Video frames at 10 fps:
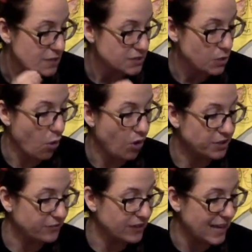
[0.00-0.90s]
So all
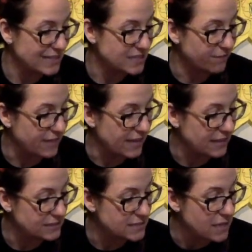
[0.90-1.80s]
different kinds of
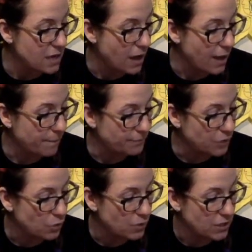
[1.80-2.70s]
things
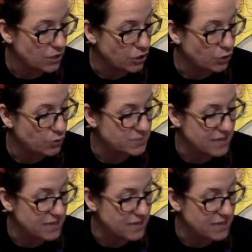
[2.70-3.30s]
you can use,